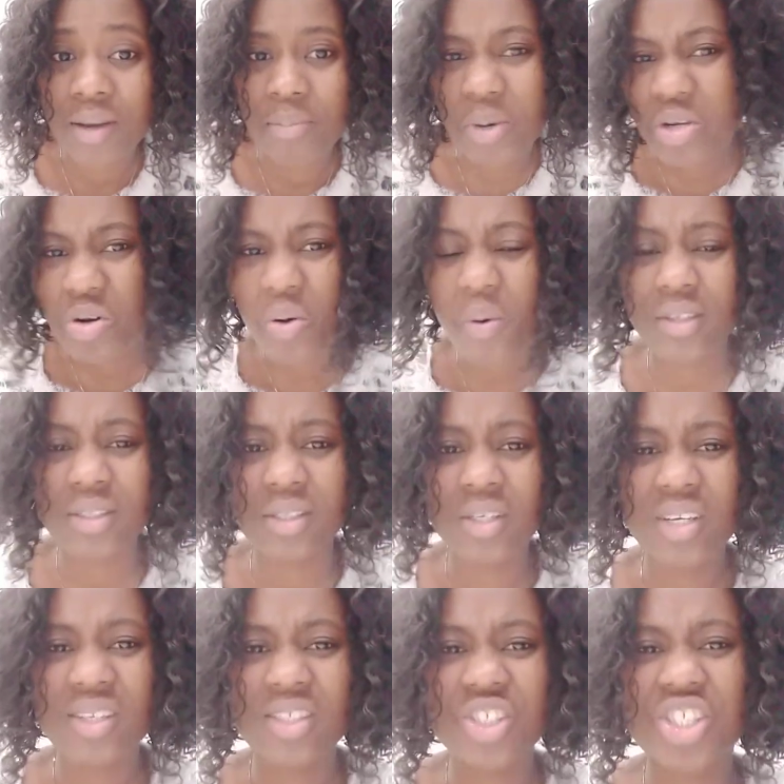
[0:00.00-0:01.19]
But you know what?
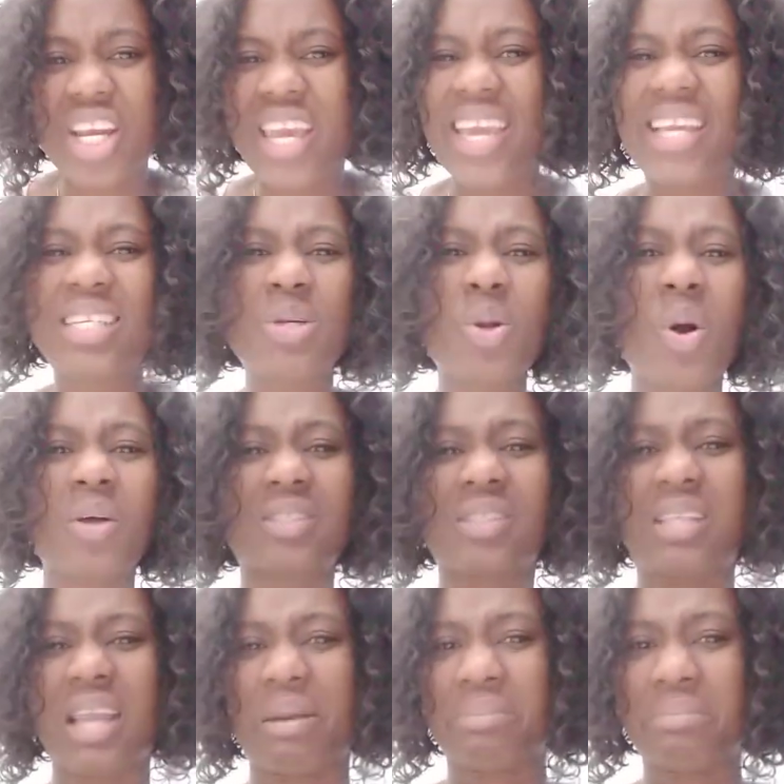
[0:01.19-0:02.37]
She ignores
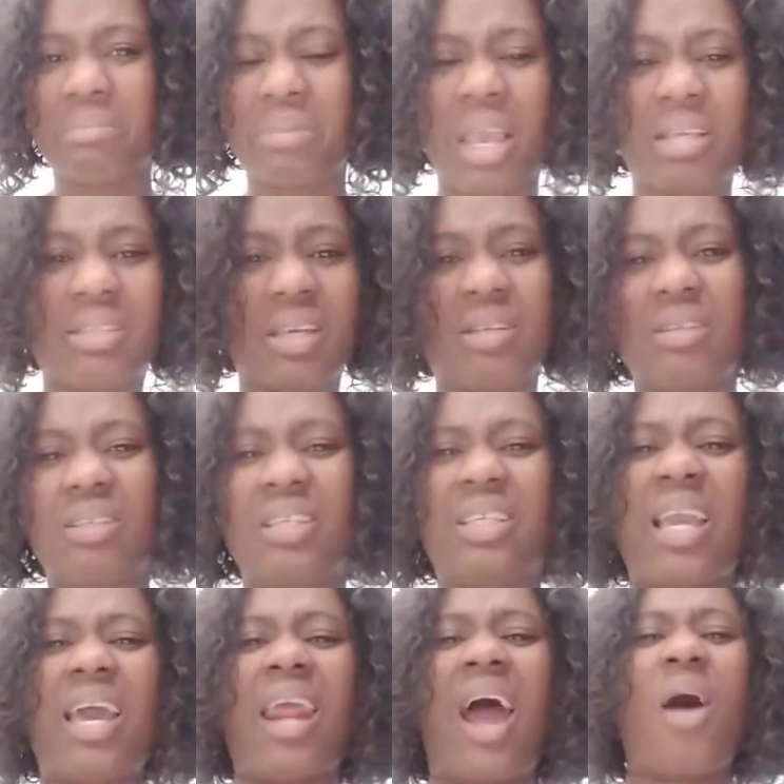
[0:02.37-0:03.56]
them and said,
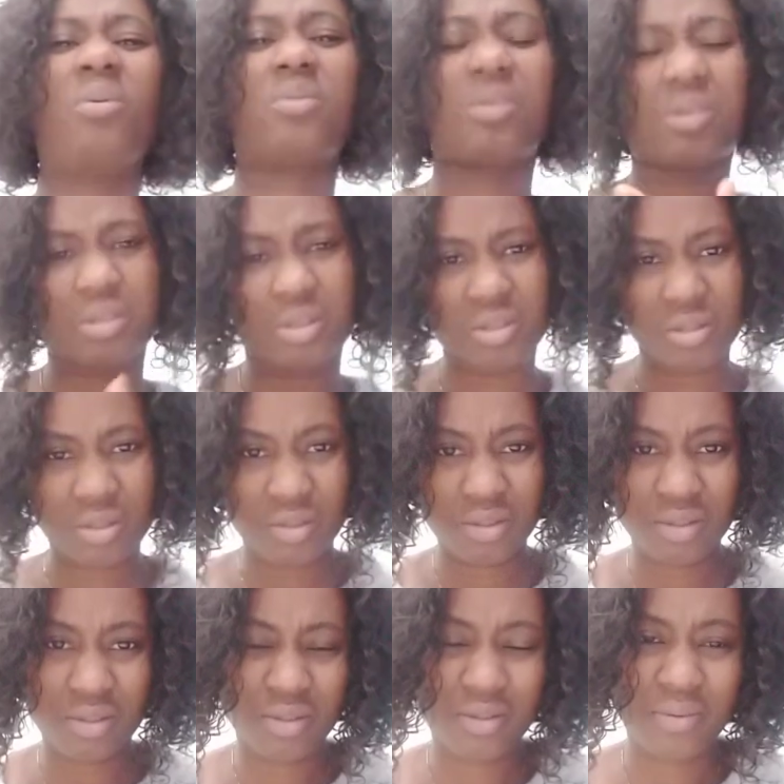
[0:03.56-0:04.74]
get out.
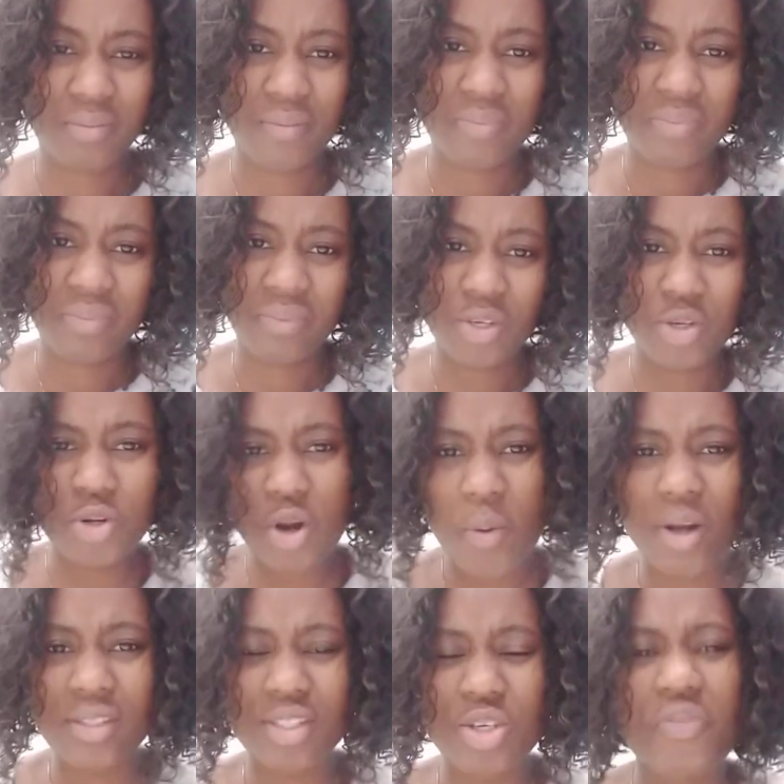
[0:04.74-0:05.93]
You know
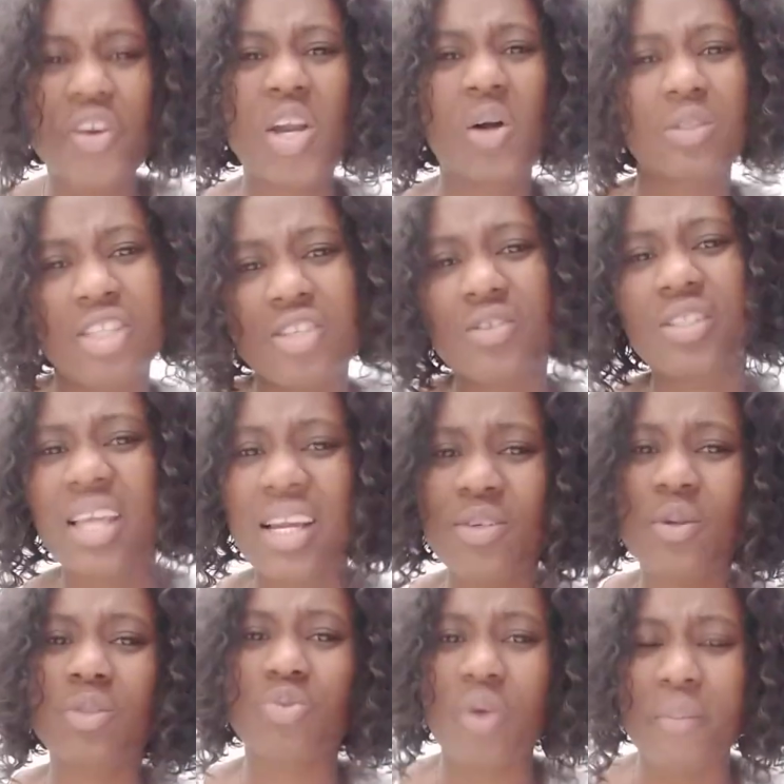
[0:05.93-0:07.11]
what? If you continue saying
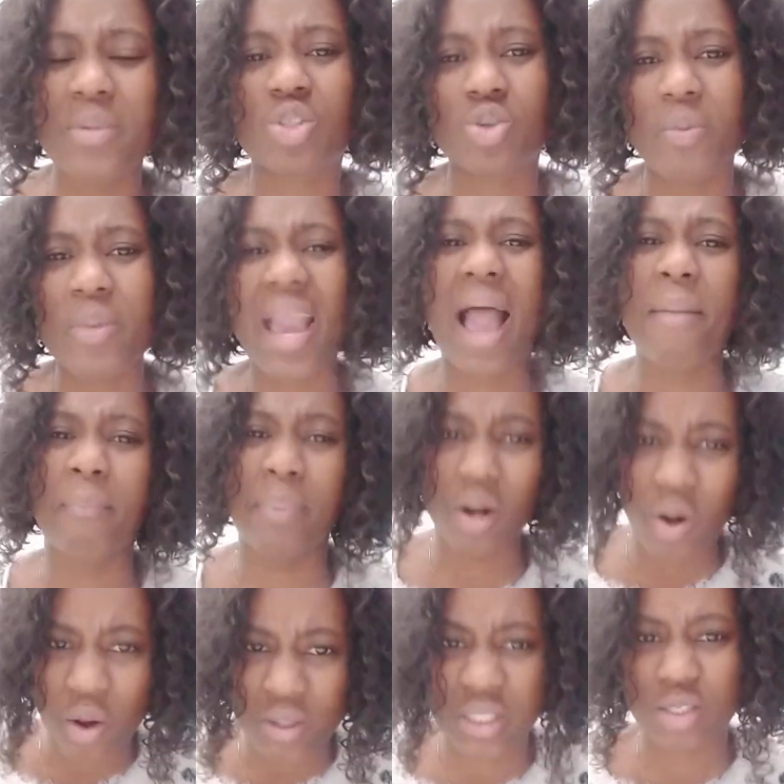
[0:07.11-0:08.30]
those rubbish to me, I
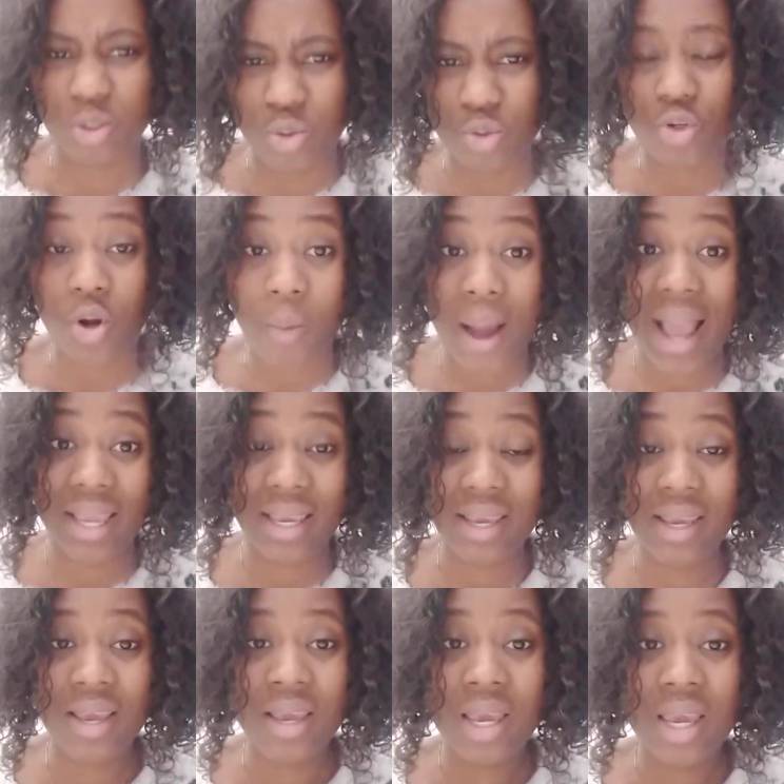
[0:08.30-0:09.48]
blocked you. You know why?
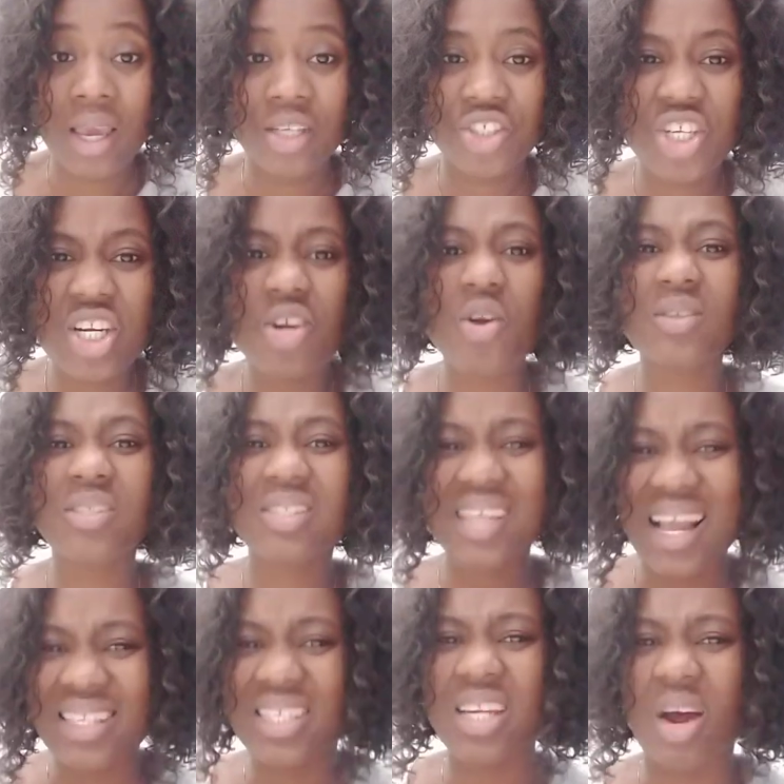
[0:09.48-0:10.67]
She did not
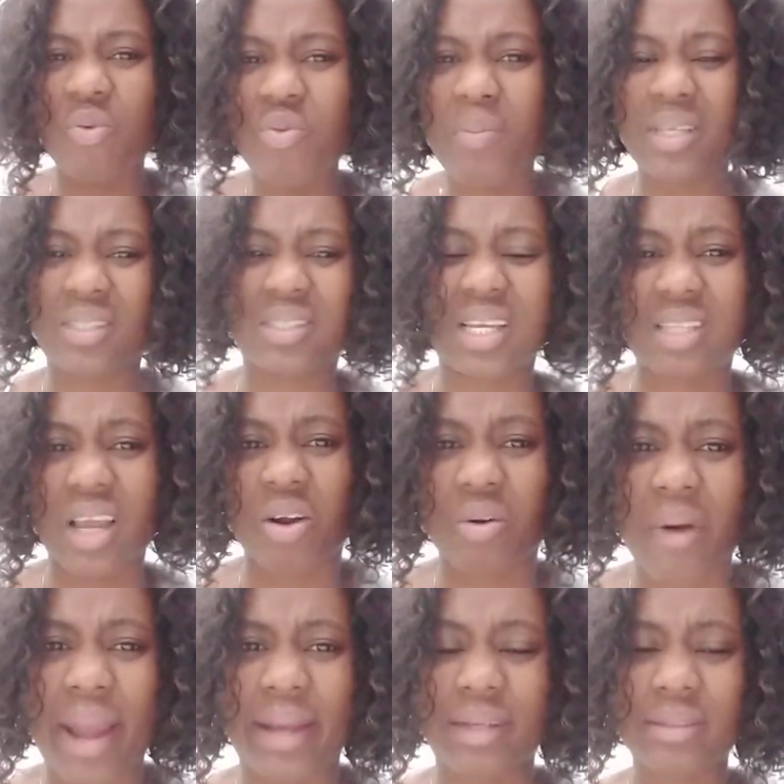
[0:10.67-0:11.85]
sit in a room and started
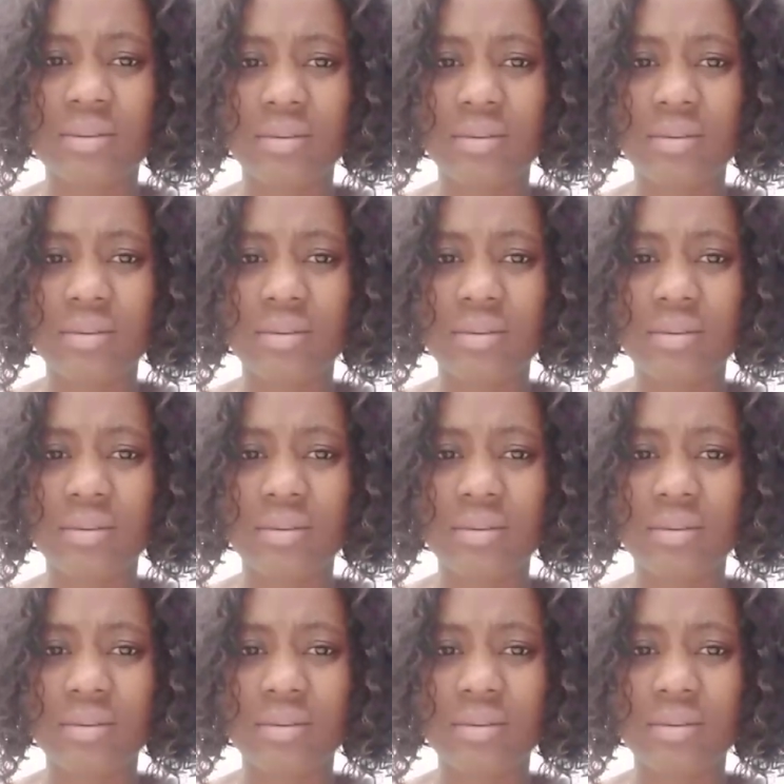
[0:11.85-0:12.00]
crying.